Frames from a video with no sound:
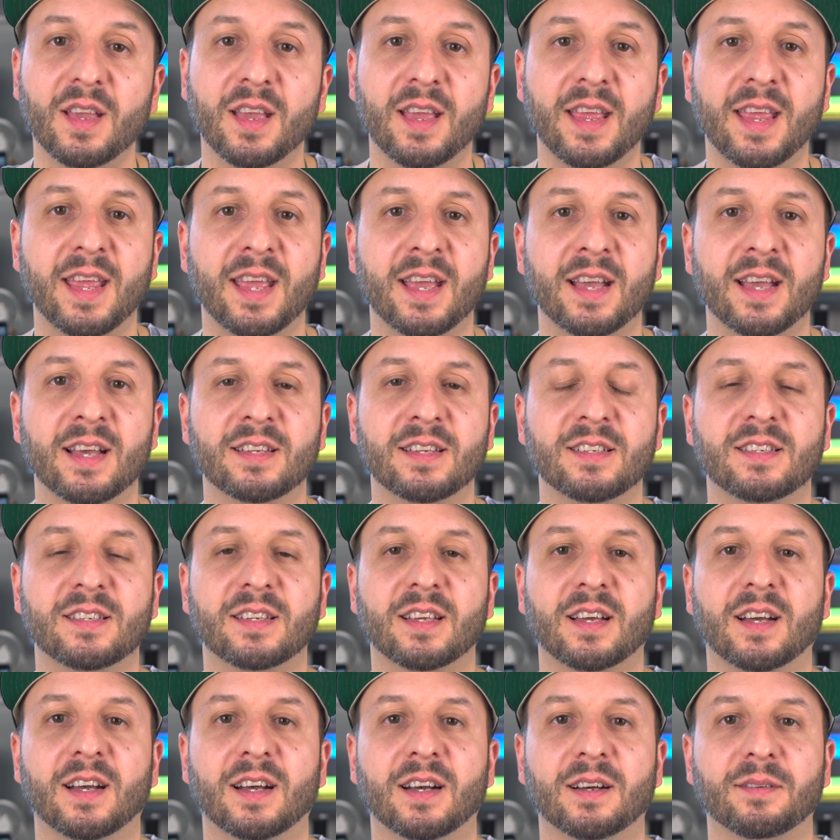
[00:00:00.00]
and
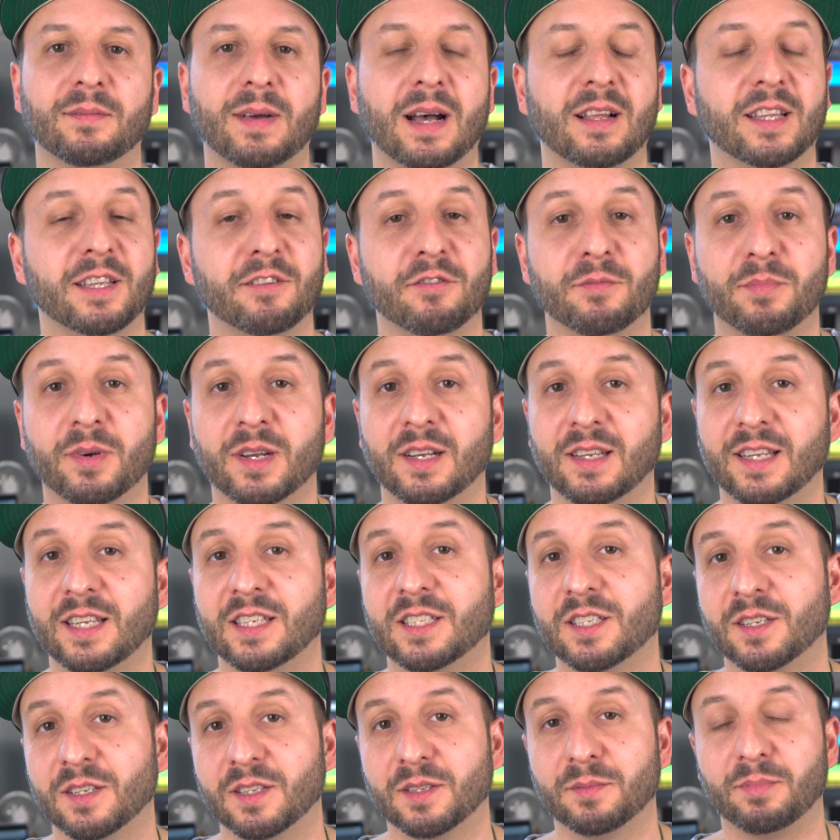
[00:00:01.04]
I'll even put a
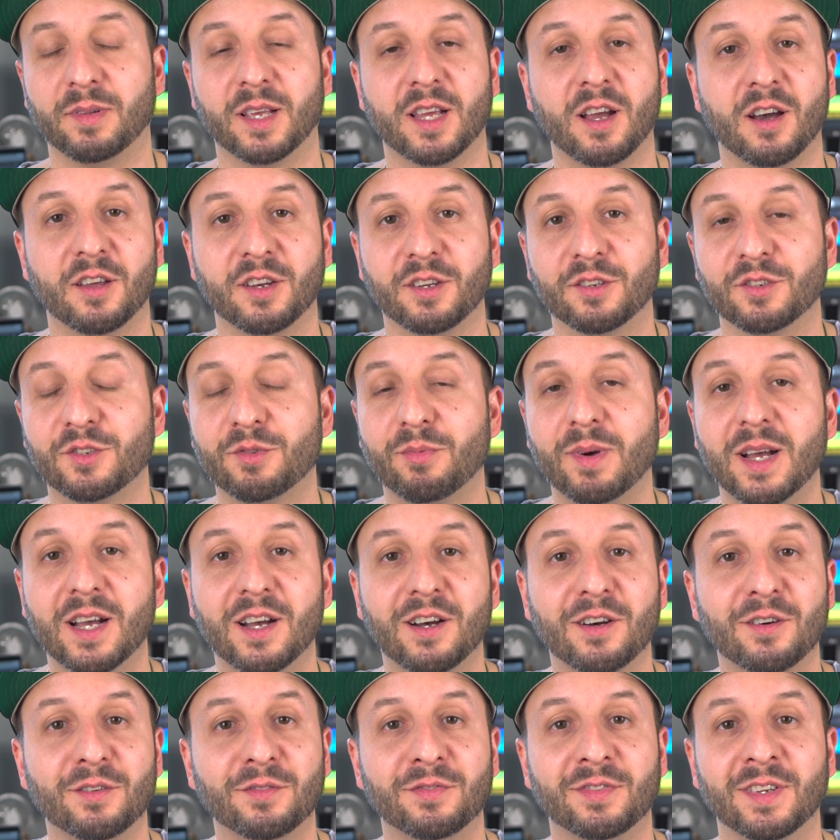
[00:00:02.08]
link to the Play Audio
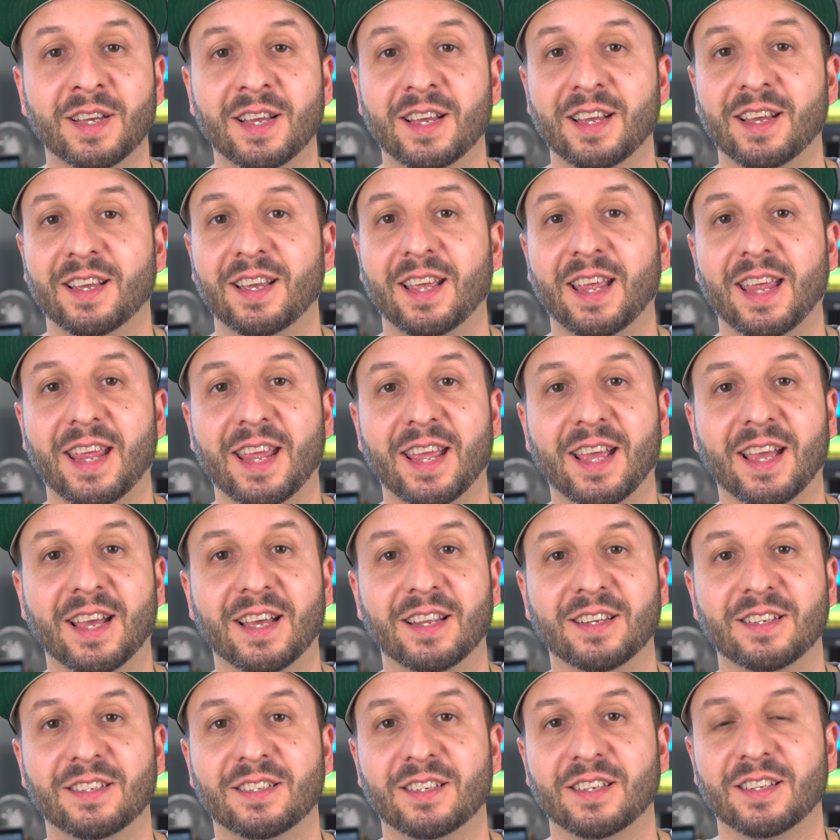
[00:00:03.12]
12
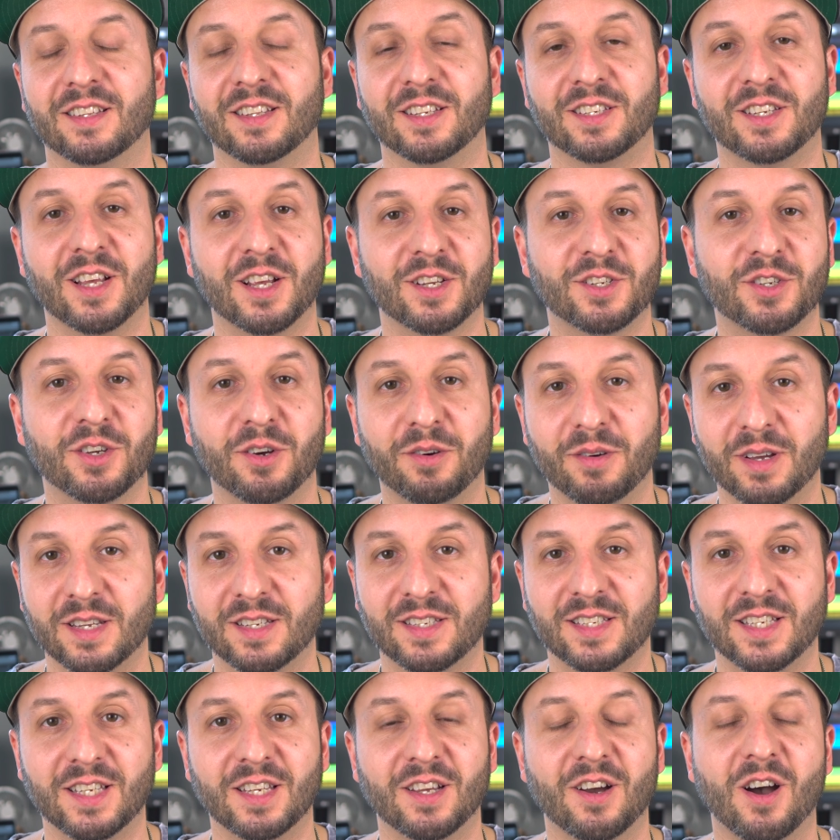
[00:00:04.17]
and the Touch
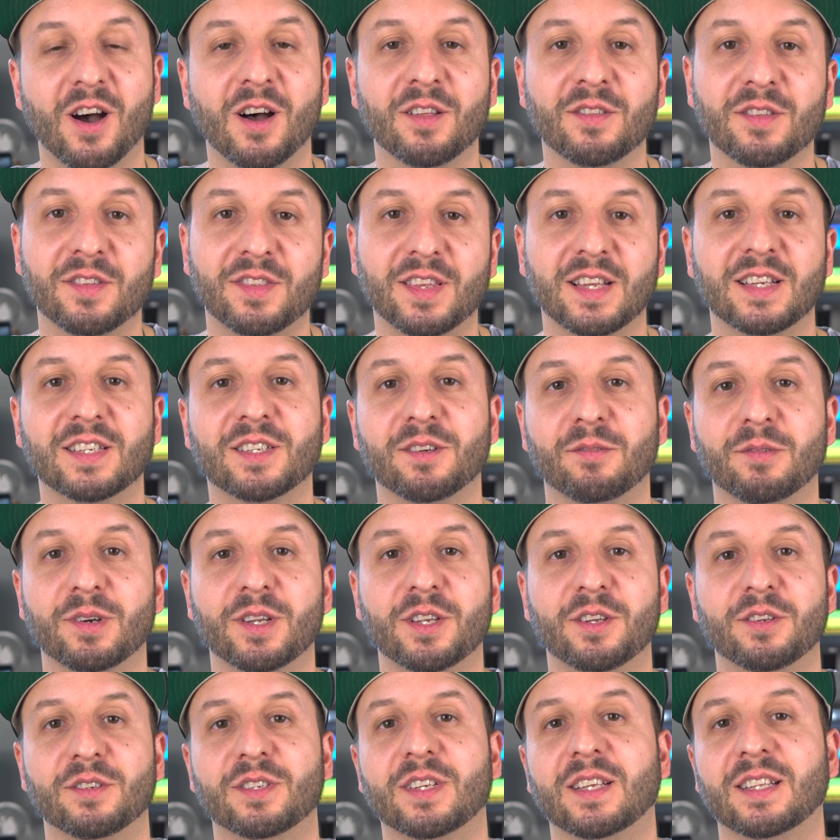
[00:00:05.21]
OSC, all the things that we're
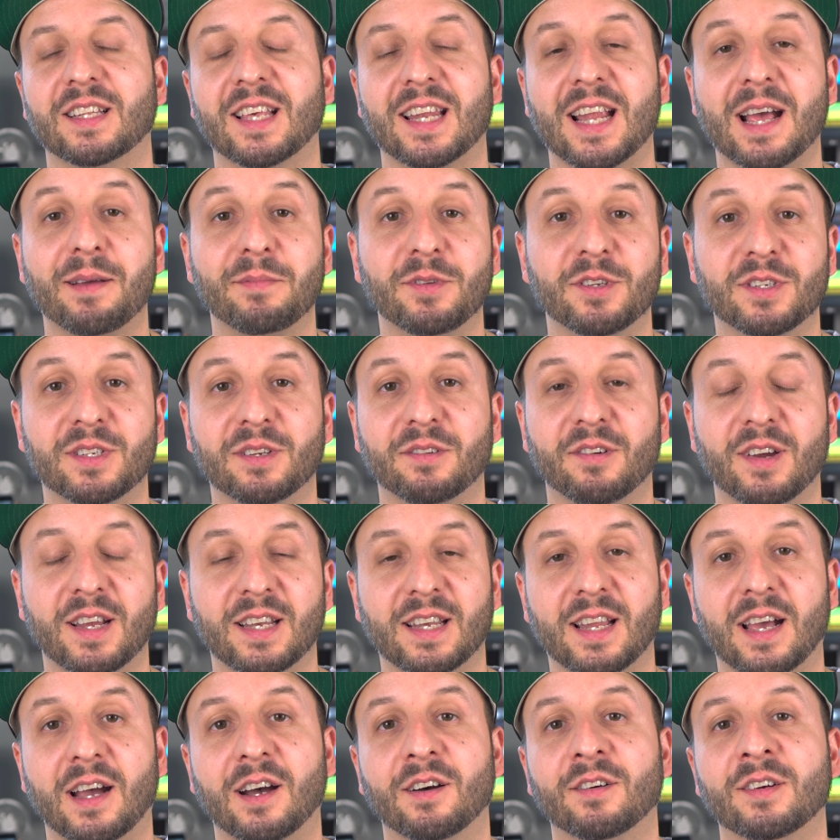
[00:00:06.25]
using, that I'm using right
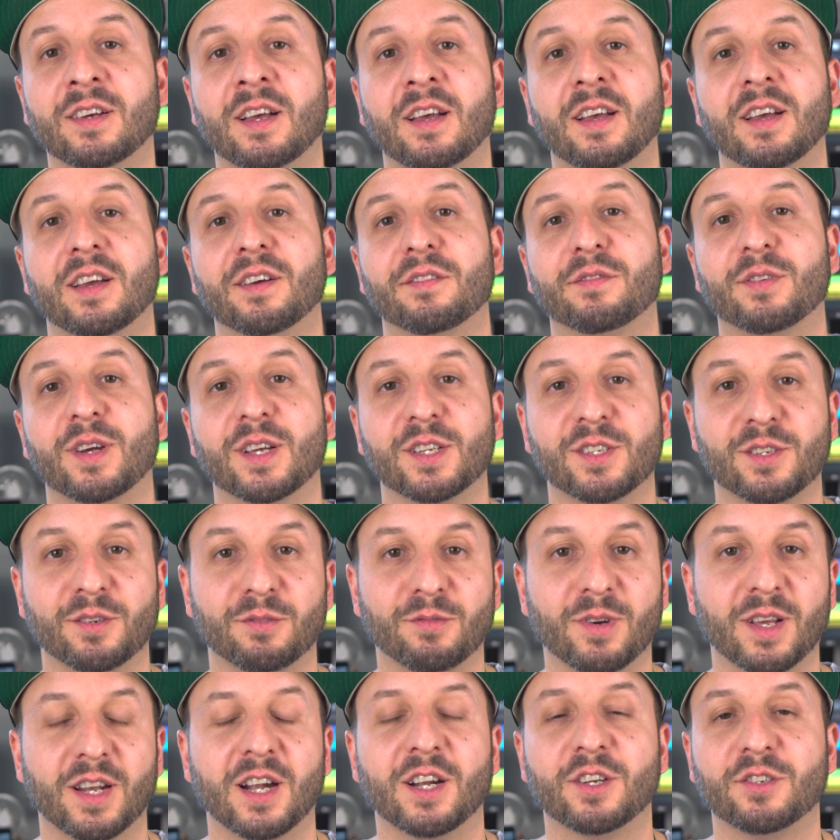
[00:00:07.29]
now for us to
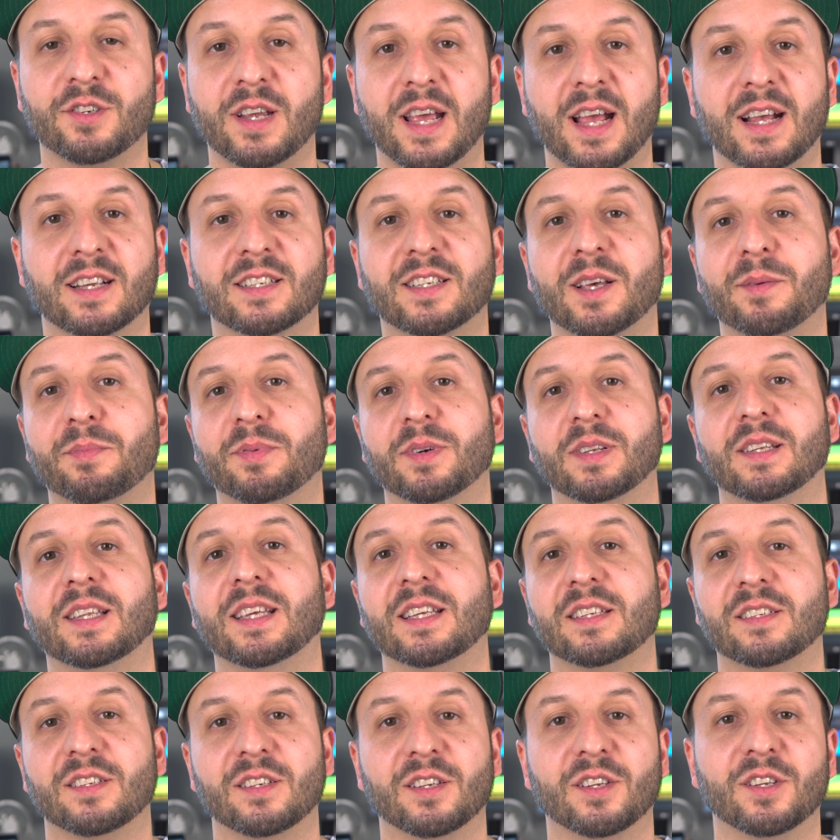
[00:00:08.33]
run our tracks. I'll put
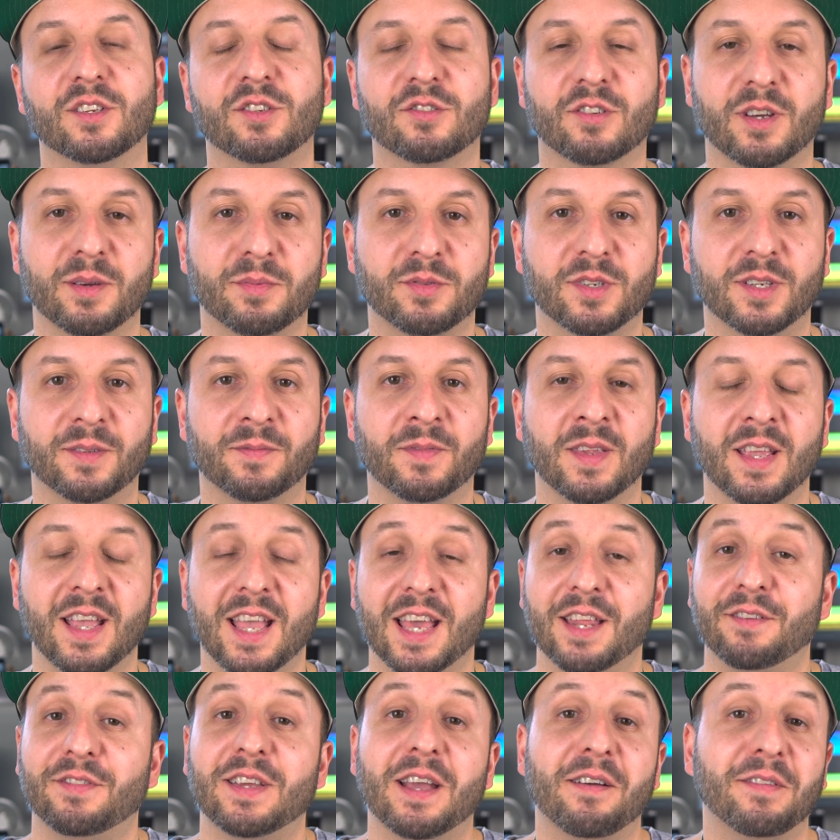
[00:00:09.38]
links in the description.
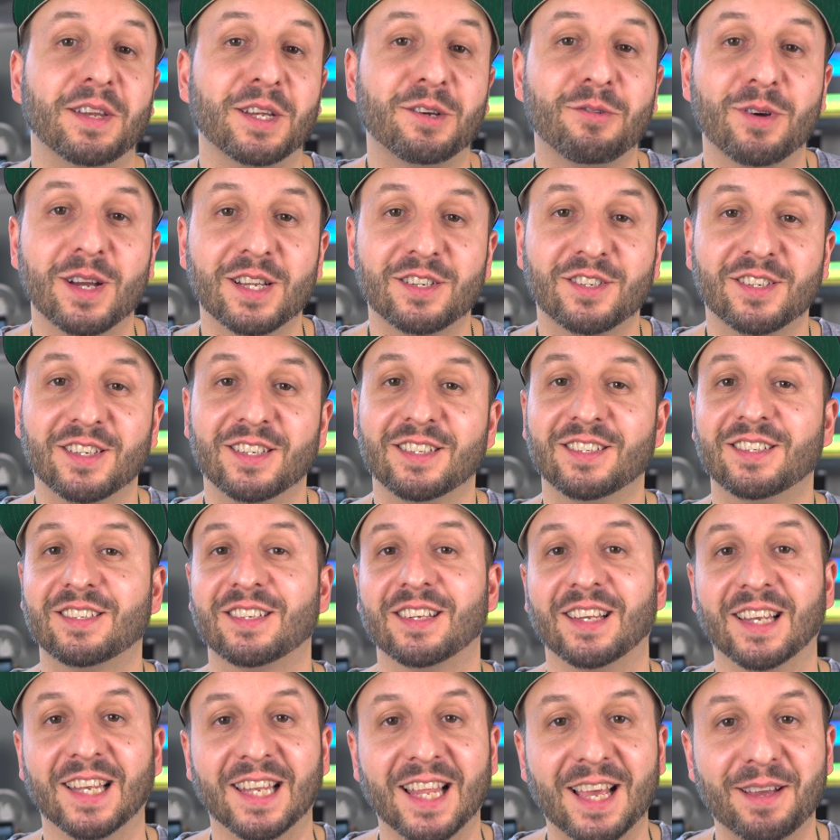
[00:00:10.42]
And if you have any questions,
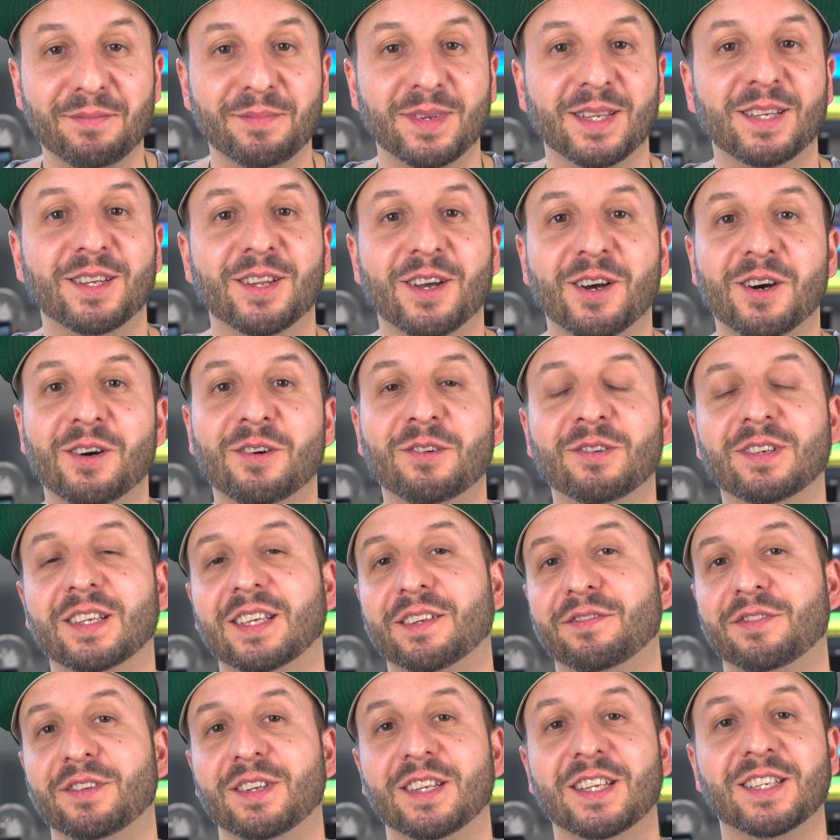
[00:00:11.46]
let me know.
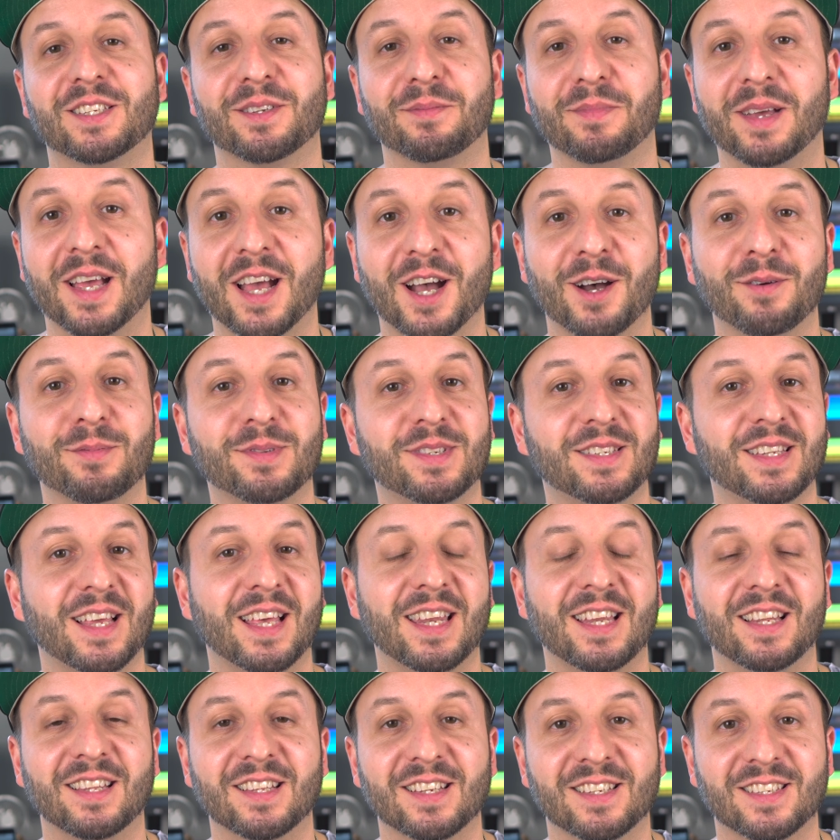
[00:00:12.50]
If you need some help
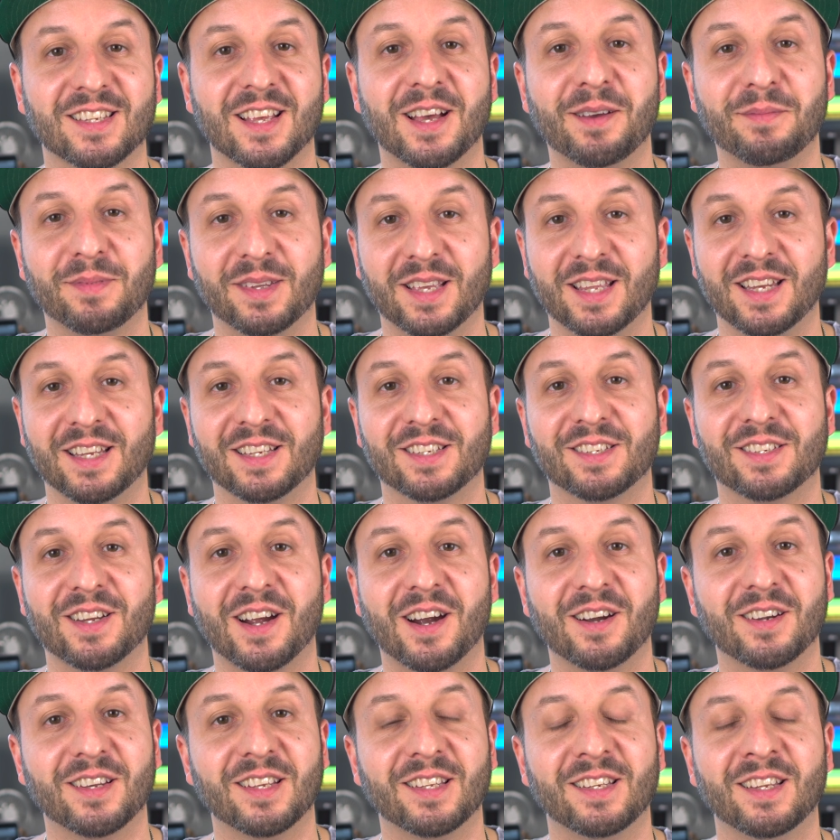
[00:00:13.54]
setting this up and getting
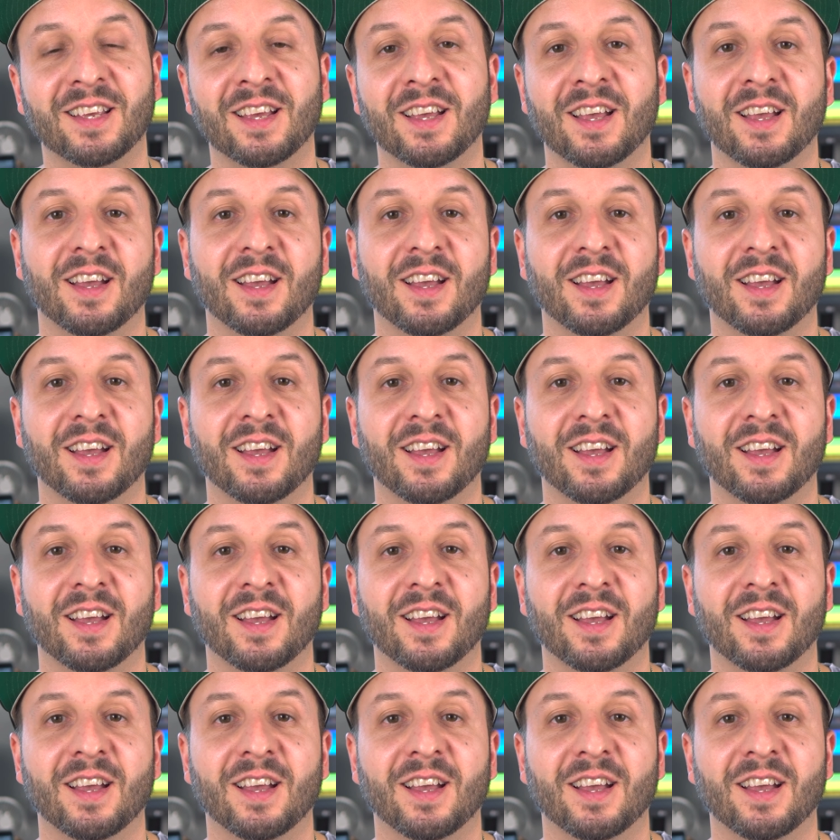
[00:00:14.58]
started,